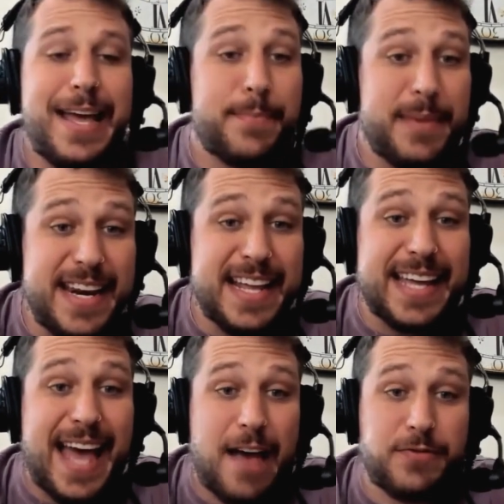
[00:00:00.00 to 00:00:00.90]

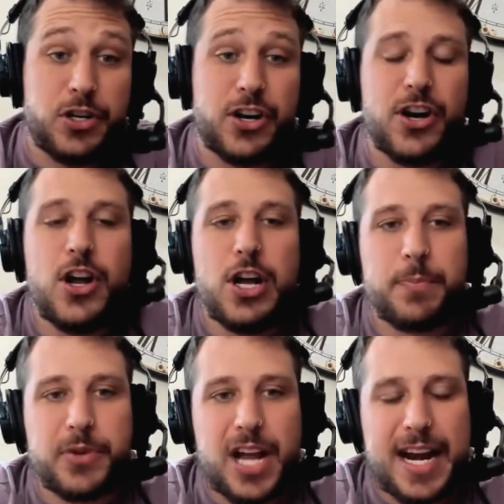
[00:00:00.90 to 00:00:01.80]
Immediately after her,
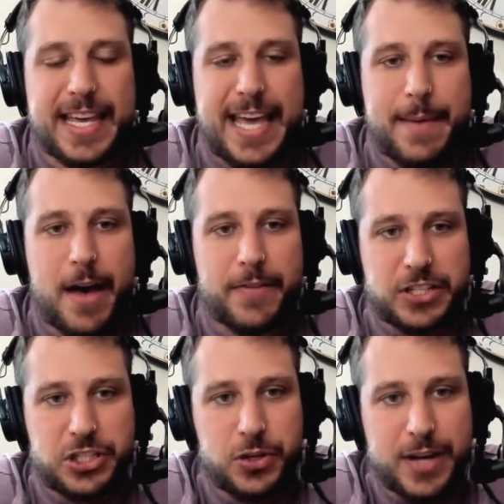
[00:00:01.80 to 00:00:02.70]
Brianni came out
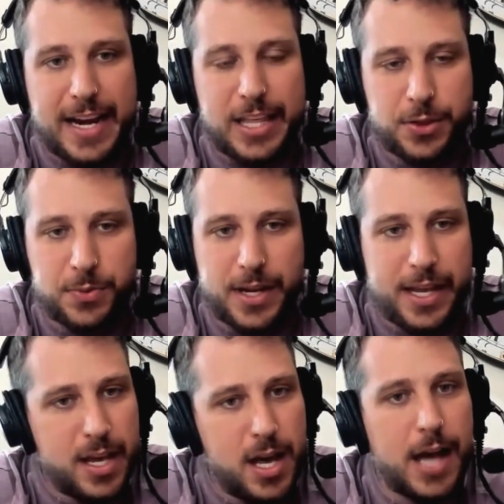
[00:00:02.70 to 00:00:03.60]
for
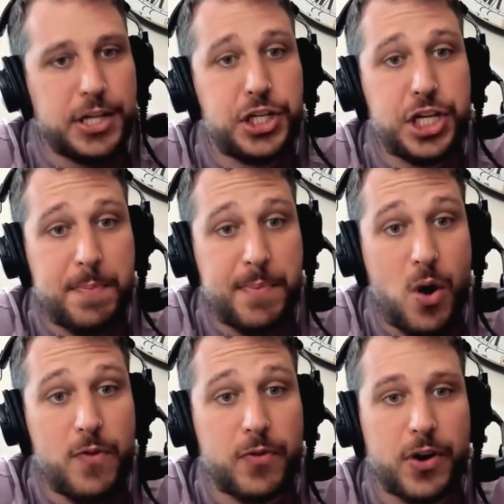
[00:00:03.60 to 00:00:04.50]
293, a chip
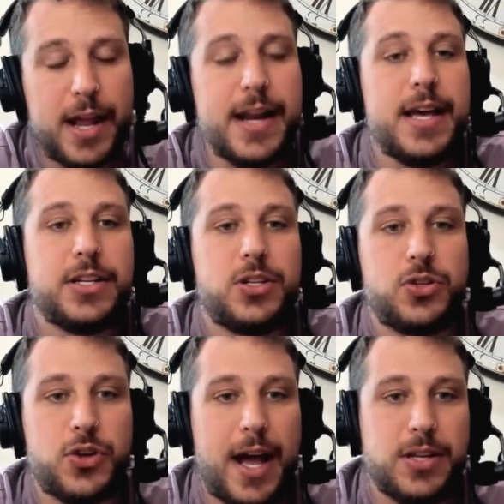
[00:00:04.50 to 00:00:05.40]
over it
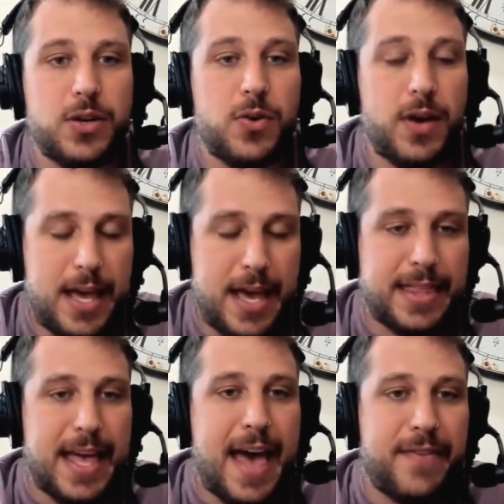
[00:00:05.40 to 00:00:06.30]
to try to
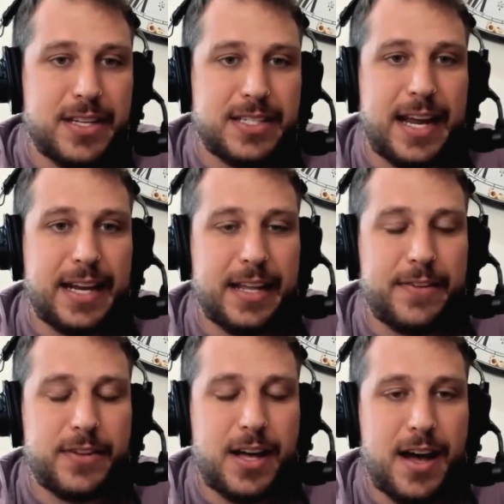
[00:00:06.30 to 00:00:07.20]
hit the heaviest
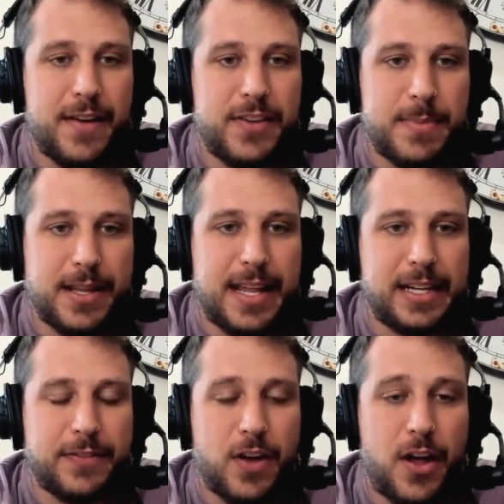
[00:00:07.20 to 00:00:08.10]
deadlift, female
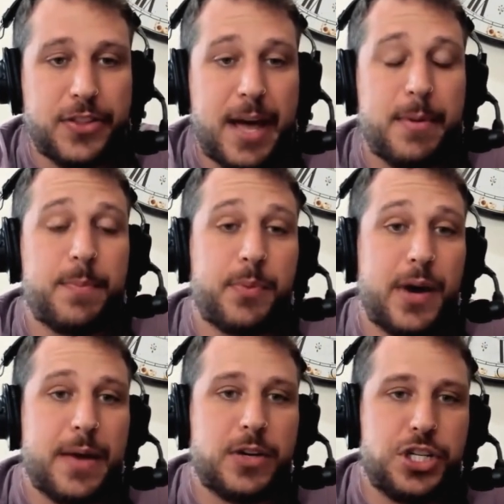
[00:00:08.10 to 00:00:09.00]
deadlift of all time and
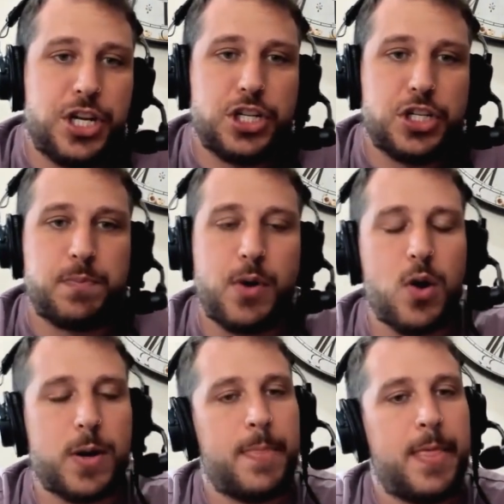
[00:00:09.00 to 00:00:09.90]
break what she had just
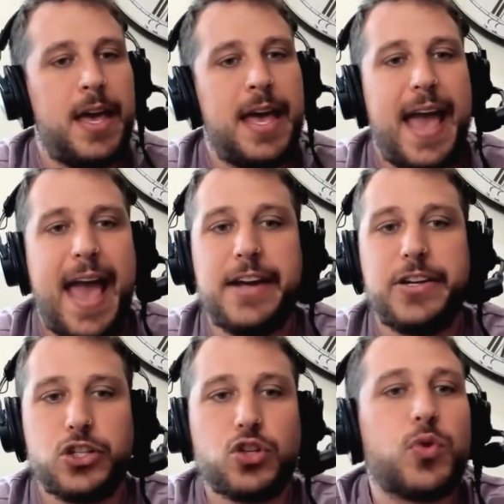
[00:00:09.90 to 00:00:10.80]
broke. And
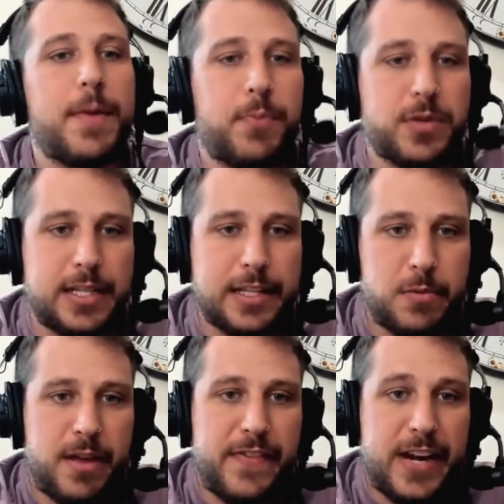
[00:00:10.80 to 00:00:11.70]
just grip was a
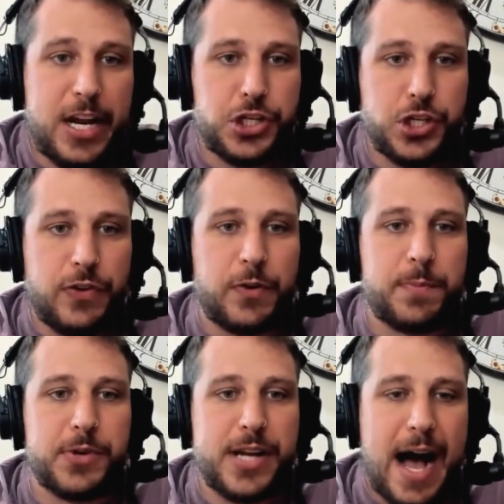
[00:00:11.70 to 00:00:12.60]
little bit of an issue
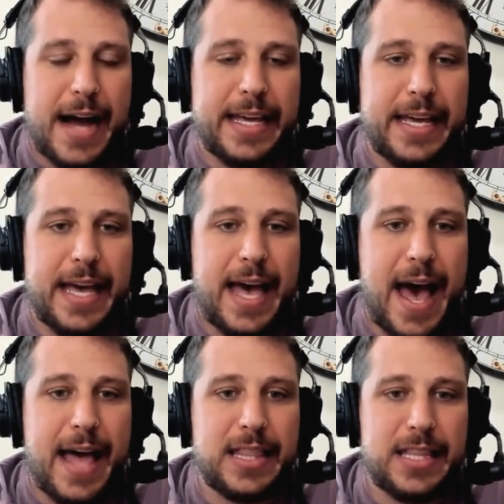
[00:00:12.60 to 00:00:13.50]
for Brianni
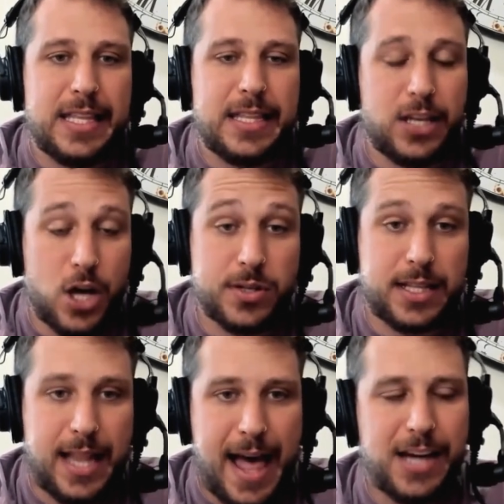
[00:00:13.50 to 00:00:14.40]
at the
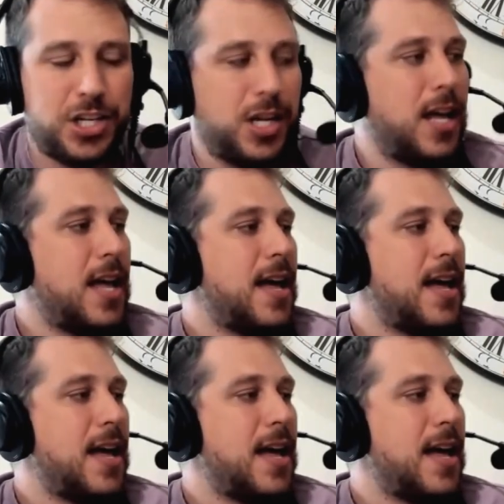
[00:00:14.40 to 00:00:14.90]
Ghost Clash.